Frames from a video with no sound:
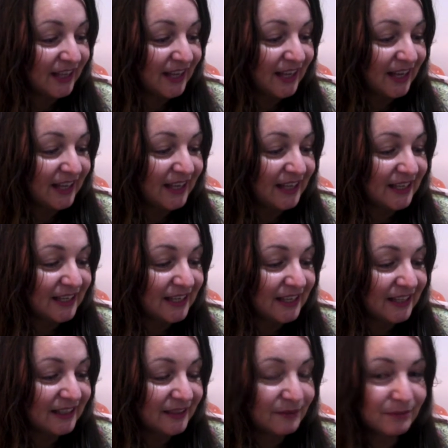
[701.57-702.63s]
And
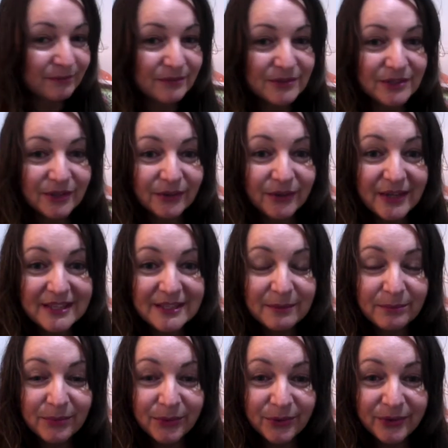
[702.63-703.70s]
so it's
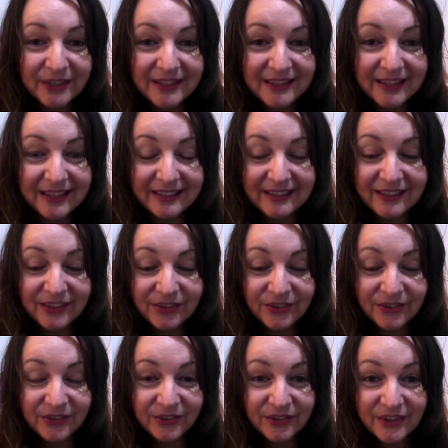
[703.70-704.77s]
important that
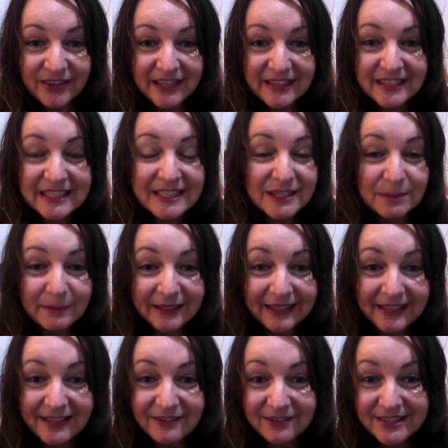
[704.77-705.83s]
the
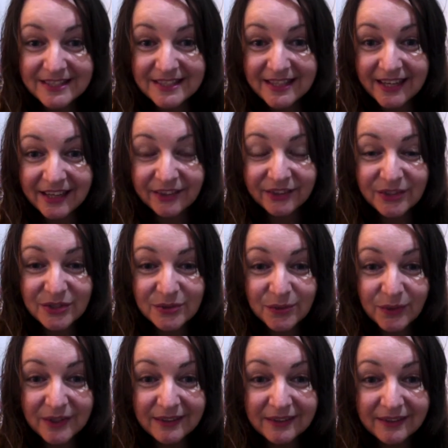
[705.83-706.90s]
disbelief is there as
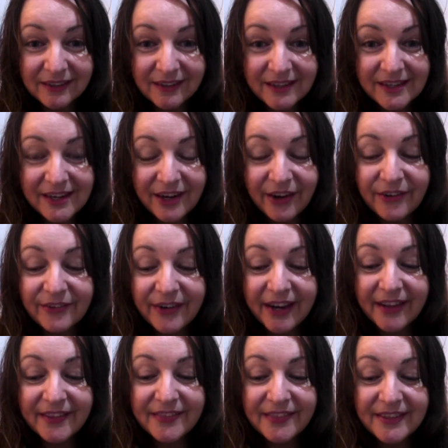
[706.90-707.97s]
well
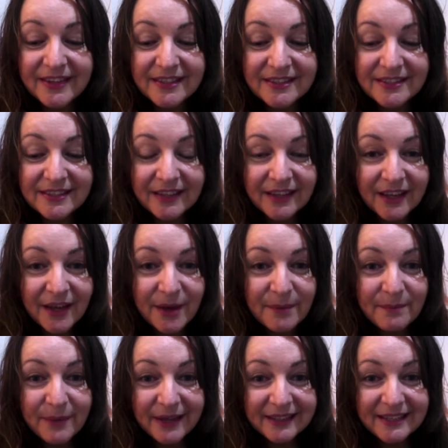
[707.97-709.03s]
around this,
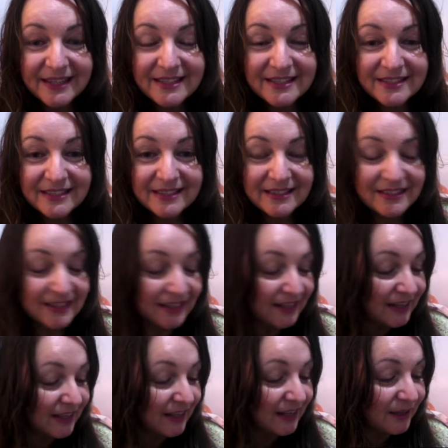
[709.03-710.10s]
but it's just
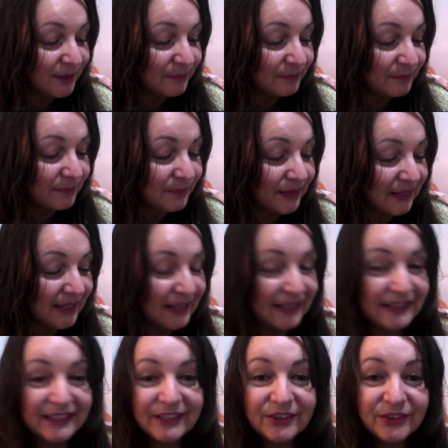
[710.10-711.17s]

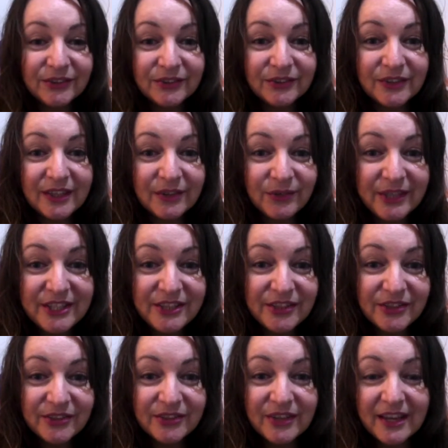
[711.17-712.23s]
when
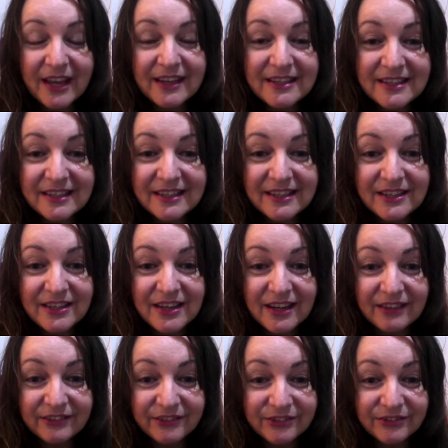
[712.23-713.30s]
you are
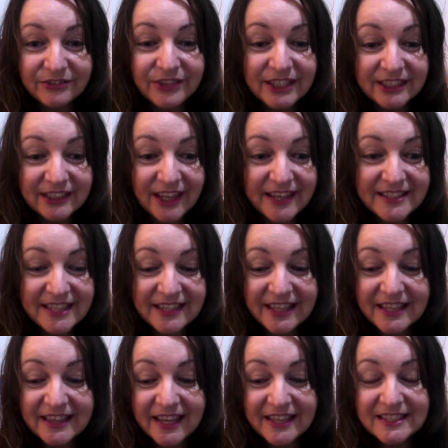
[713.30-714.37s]
realizing
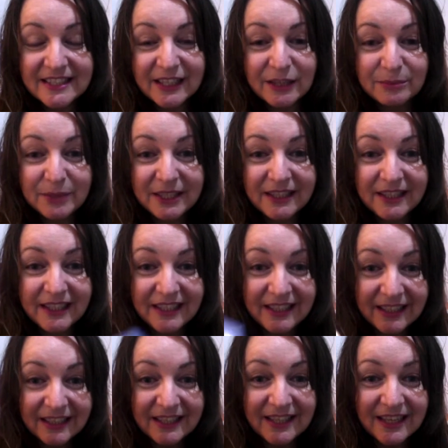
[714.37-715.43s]
that that's coming
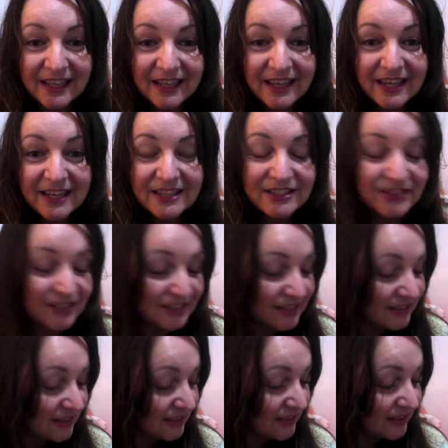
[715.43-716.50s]
in, just